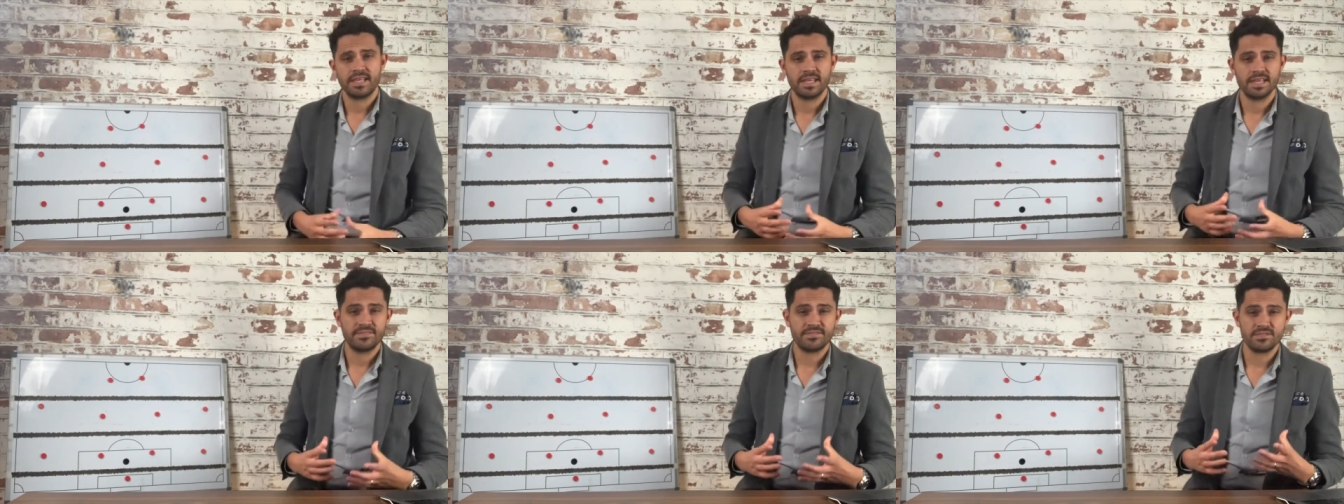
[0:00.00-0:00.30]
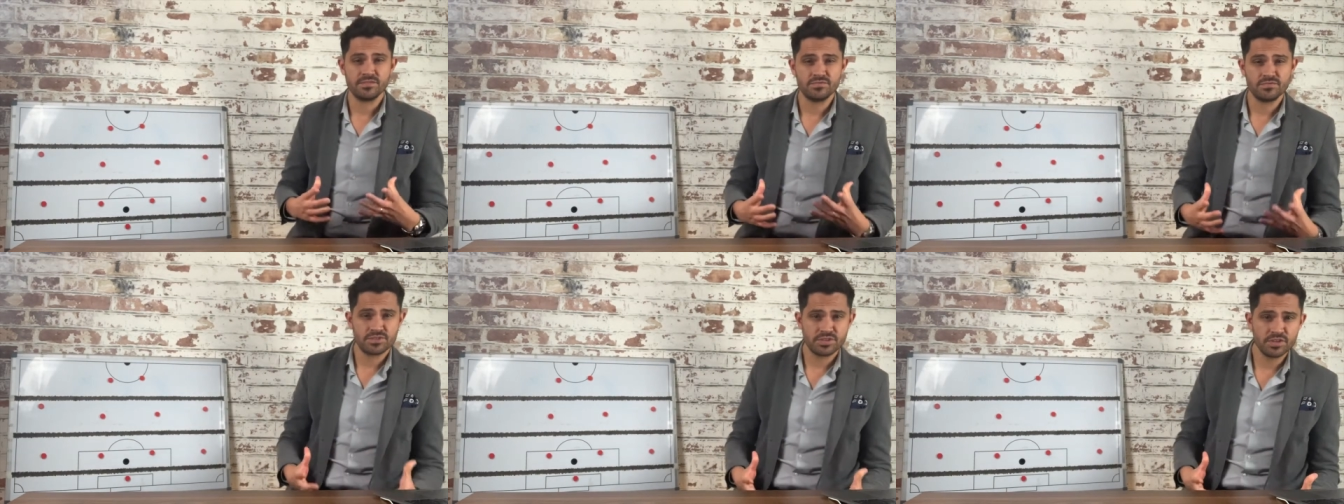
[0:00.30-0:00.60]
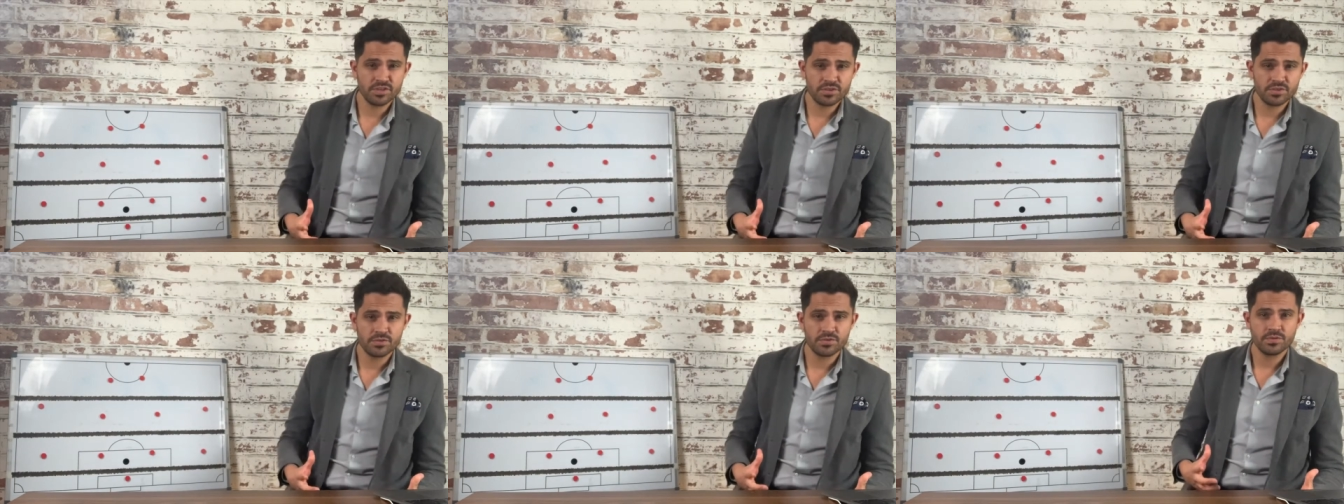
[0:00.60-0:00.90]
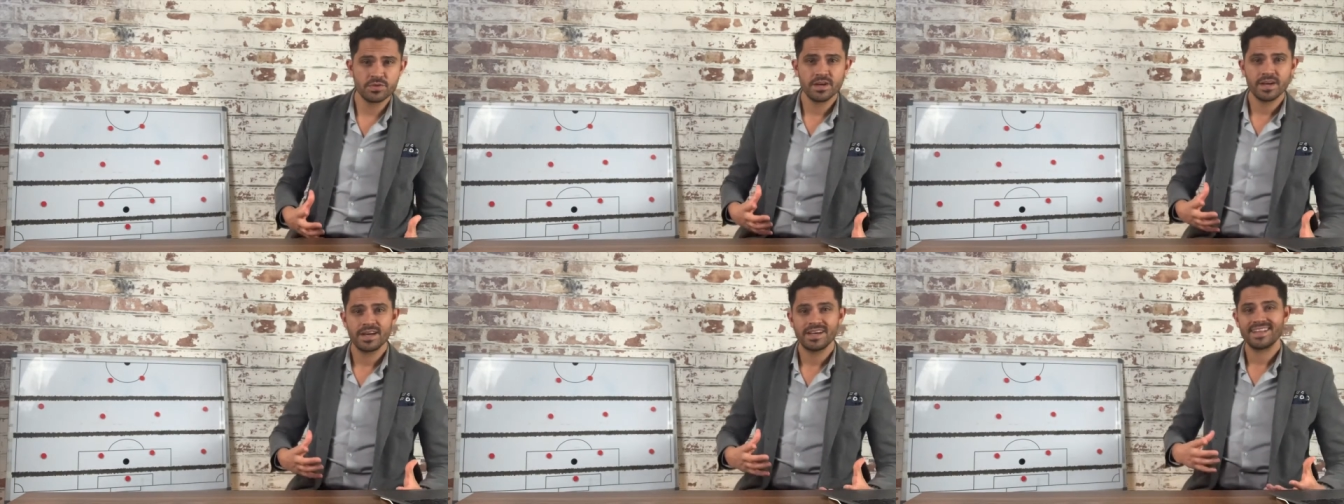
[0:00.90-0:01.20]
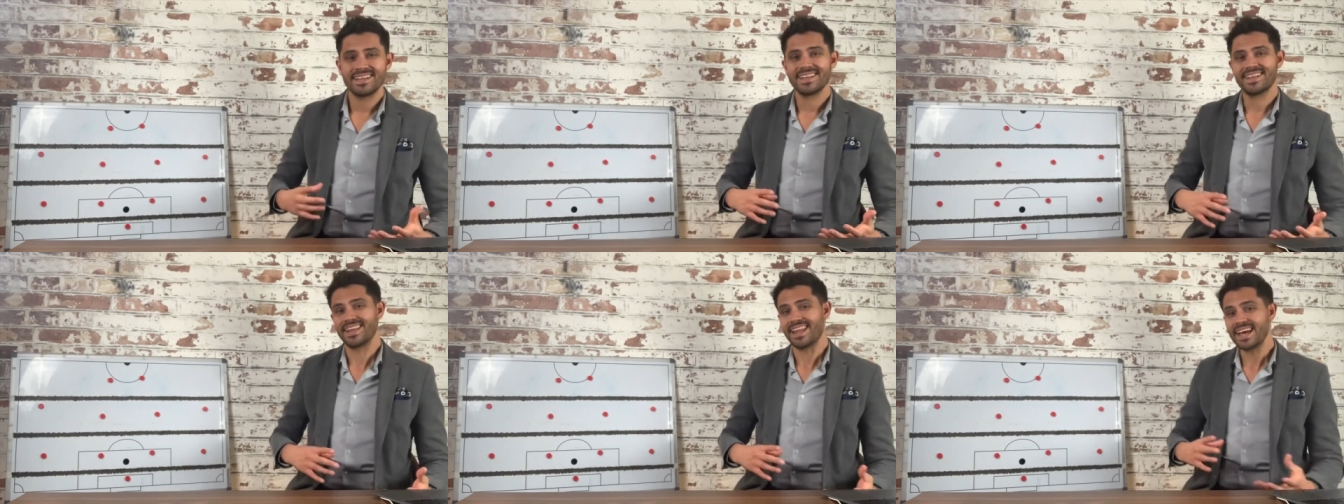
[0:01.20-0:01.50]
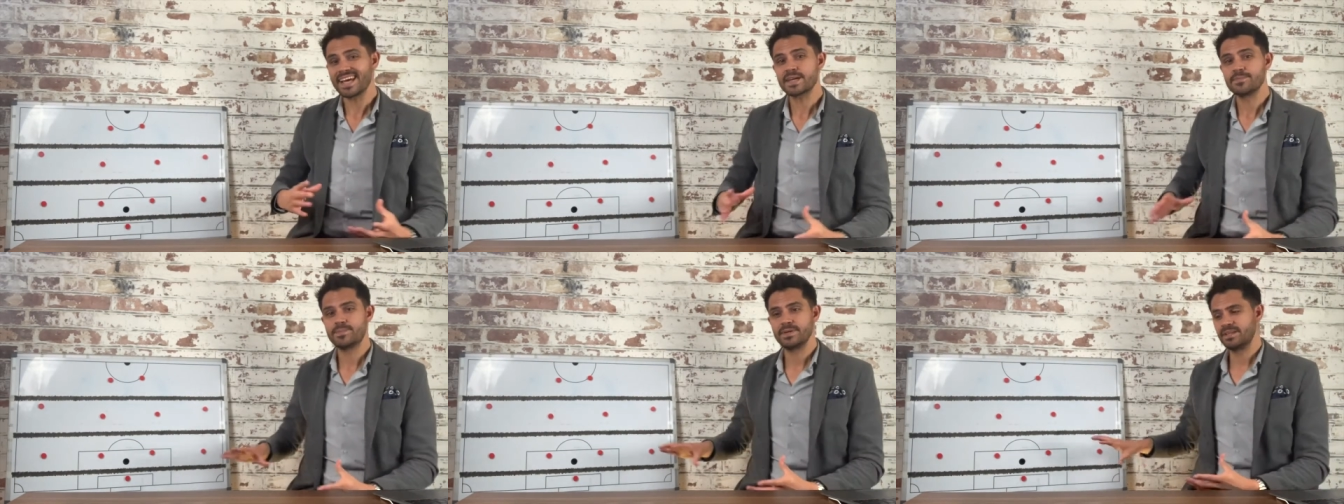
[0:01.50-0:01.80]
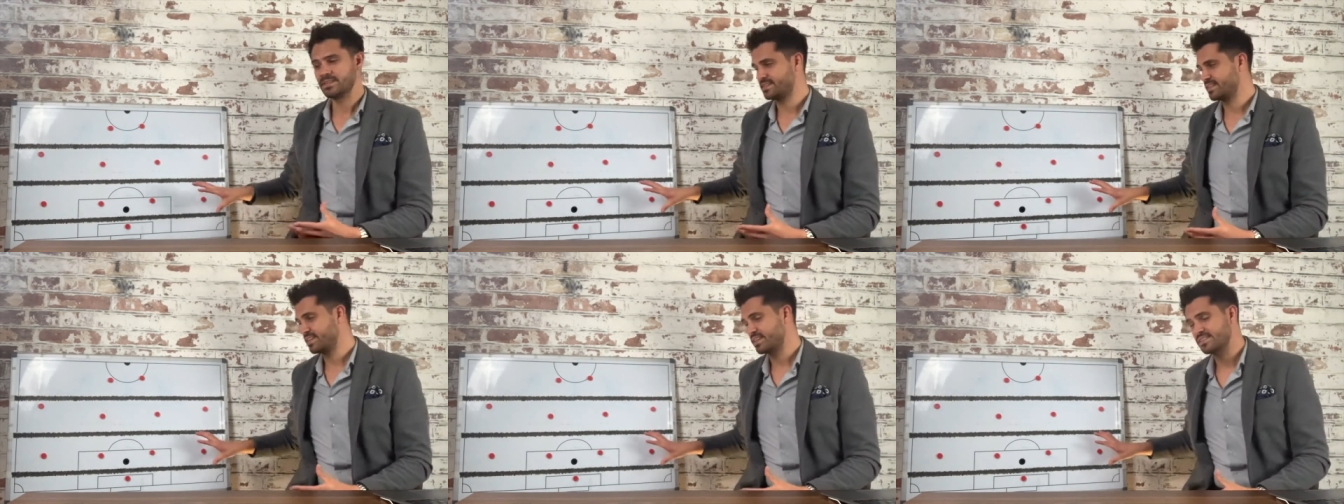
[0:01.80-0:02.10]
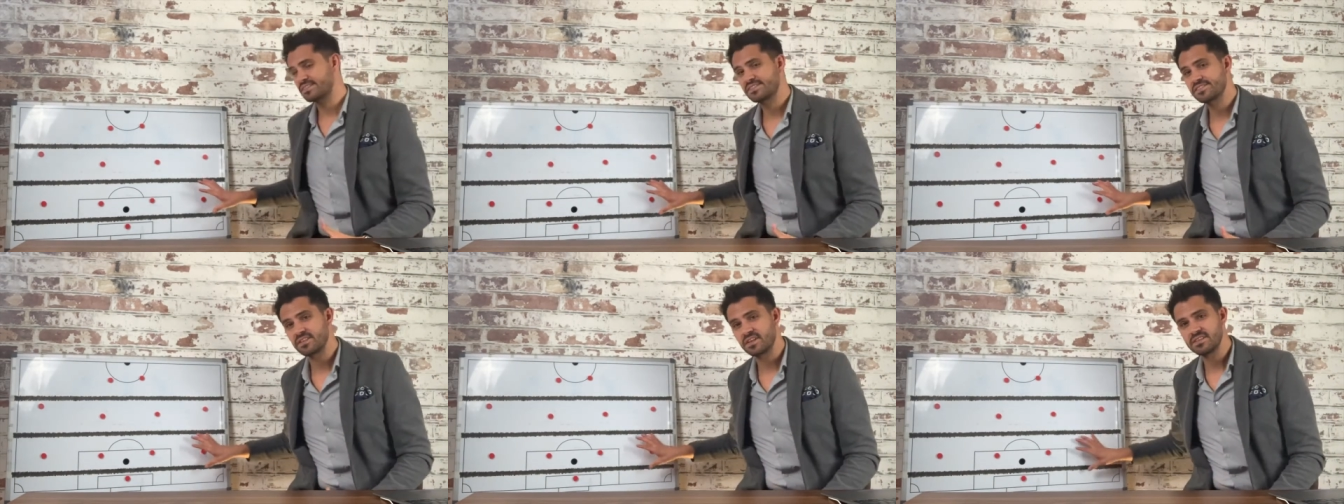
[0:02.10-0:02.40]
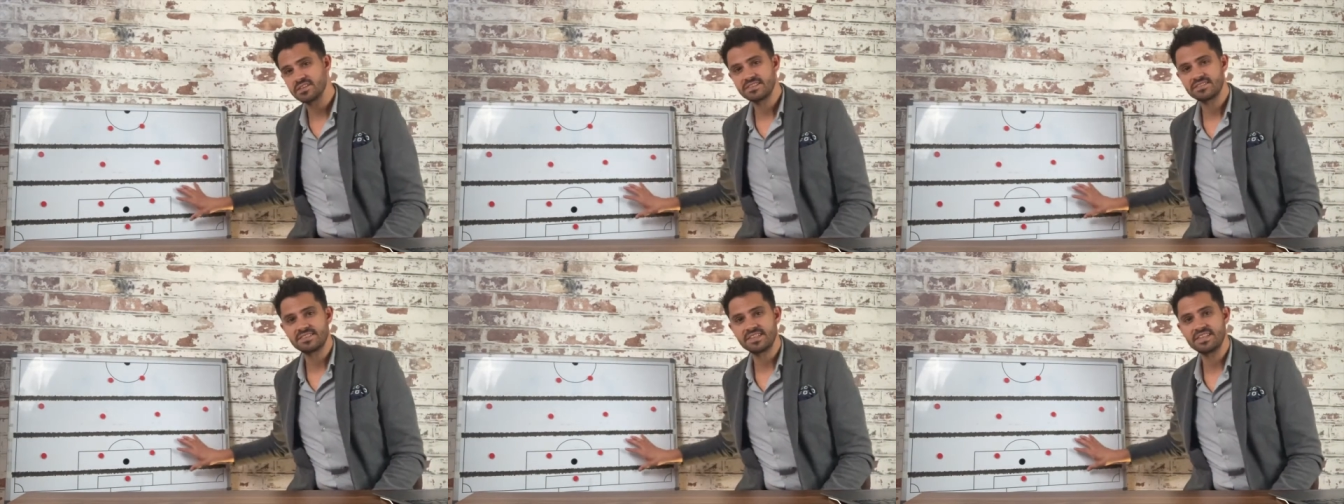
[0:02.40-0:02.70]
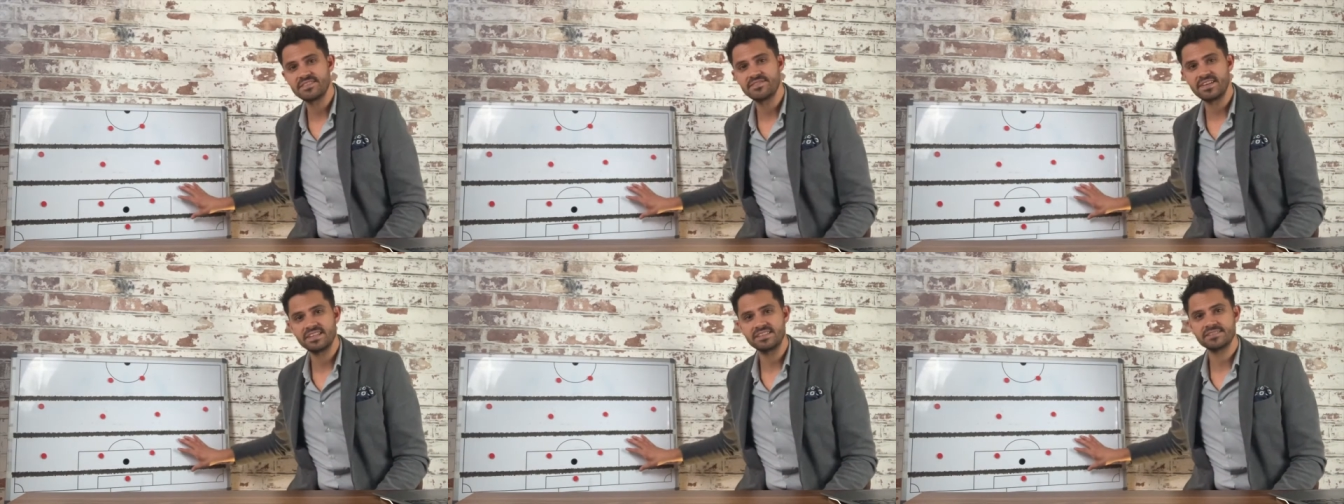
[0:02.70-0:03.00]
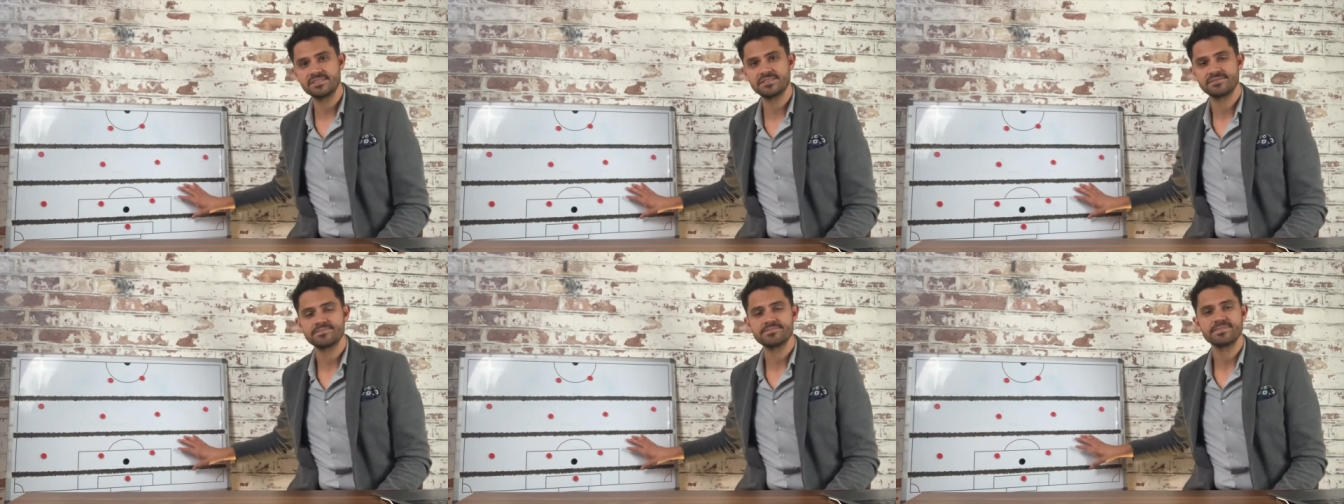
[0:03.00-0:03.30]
If you do, like building a solid defense,